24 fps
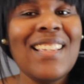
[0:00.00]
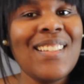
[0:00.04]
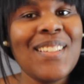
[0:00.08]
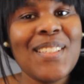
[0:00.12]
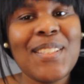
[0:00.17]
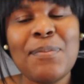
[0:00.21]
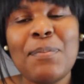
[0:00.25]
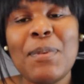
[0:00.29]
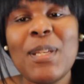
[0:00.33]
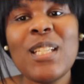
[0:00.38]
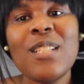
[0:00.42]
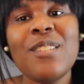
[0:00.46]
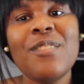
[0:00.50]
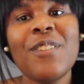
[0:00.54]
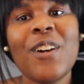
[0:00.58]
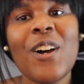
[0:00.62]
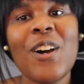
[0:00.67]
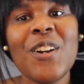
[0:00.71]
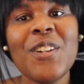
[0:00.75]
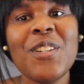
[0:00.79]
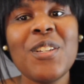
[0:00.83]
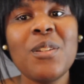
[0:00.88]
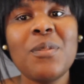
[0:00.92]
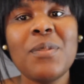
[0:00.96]
speaks
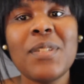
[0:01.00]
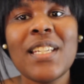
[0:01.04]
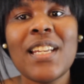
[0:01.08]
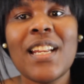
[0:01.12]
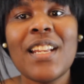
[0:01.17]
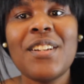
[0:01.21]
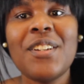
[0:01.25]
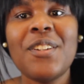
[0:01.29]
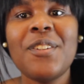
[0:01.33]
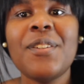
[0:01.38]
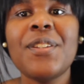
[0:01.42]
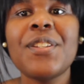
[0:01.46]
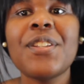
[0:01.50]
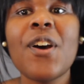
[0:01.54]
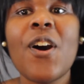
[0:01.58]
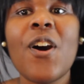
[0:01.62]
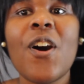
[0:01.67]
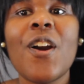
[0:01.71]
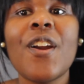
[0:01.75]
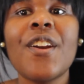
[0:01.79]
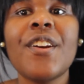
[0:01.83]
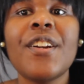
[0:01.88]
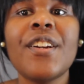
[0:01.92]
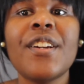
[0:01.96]
volumes, and I know it's
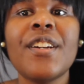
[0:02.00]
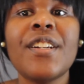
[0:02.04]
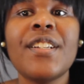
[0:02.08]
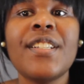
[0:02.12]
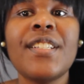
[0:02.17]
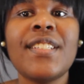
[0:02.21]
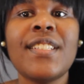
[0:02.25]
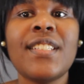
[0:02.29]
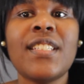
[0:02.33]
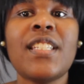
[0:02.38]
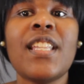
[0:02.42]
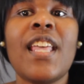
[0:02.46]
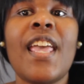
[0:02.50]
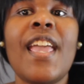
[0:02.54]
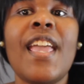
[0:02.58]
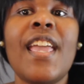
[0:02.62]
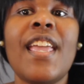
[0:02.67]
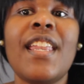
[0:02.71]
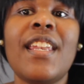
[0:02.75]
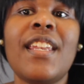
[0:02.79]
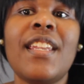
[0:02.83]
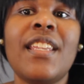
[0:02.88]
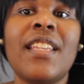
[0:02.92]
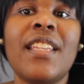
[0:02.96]
harder
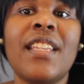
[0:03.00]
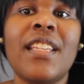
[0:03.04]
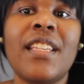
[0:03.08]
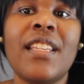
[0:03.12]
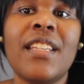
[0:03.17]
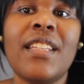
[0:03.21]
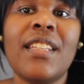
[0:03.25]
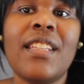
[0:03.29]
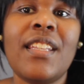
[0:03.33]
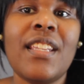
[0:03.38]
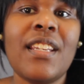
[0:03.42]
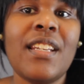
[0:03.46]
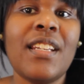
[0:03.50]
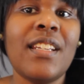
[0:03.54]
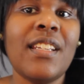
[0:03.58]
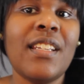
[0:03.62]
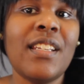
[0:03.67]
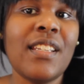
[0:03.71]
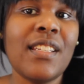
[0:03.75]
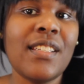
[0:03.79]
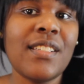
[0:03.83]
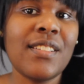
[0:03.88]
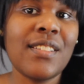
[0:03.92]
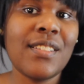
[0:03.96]
said than
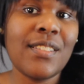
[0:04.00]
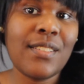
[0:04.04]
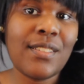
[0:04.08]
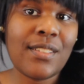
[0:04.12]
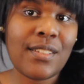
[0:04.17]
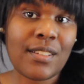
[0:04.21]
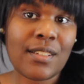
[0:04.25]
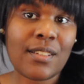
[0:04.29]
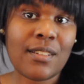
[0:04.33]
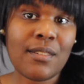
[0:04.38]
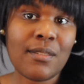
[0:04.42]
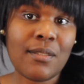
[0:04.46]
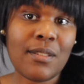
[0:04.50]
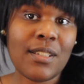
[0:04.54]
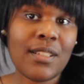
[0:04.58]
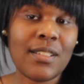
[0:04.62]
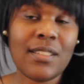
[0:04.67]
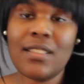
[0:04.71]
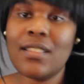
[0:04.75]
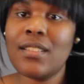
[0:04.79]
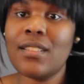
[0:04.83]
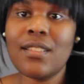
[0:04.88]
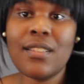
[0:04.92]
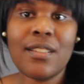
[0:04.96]
it is to do,
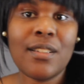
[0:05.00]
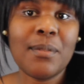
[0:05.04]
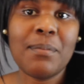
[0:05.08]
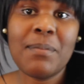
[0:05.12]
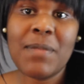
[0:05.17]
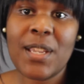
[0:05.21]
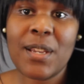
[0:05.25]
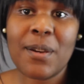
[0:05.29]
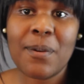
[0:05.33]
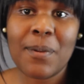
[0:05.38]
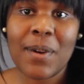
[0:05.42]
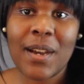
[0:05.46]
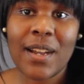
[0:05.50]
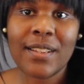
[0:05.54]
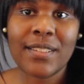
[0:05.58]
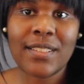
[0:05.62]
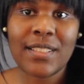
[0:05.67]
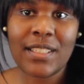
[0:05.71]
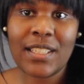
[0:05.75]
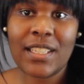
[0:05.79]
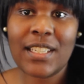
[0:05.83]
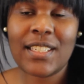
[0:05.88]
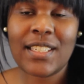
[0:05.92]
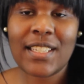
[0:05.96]
because it took me a while
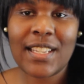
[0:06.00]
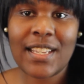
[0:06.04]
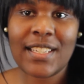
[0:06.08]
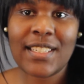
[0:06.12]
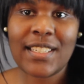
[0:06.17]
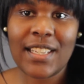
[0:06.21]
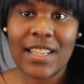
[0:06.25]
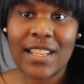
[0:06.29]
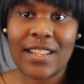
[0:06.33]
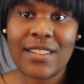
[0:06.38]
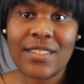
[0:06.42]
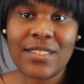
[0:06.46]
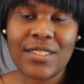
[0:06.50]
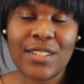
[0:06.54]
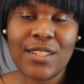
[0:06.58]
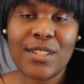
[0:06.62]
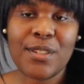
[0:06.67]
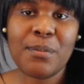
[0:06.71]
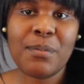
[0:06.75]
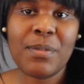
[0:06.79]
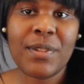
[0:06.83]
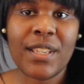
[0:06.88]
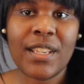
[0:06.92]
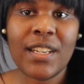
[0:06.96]
to get that together
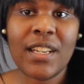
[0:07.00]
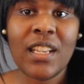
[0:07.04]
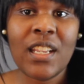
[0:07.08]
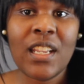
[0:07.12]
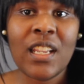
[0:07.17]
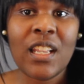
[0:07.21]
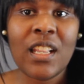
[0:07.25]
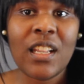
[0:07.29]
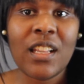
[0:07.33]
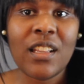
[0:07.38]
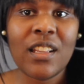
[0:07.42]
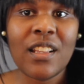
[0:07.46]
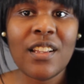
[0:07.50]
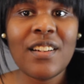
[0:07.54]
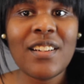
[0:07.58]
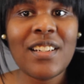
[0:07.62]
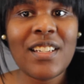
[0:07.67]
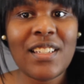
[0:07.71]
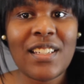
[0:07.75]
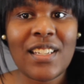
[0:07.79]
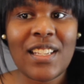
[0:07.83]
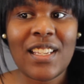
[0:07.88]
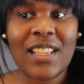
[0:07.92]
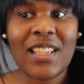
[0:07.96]
too. But
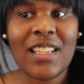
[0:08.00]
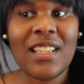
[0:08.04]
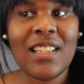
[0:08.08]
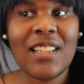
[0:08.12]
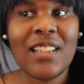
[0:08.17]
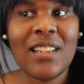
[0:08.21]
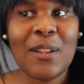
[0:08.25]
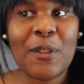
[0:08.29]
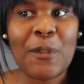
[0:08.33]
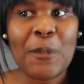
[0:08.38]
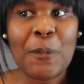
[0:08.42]
learning that,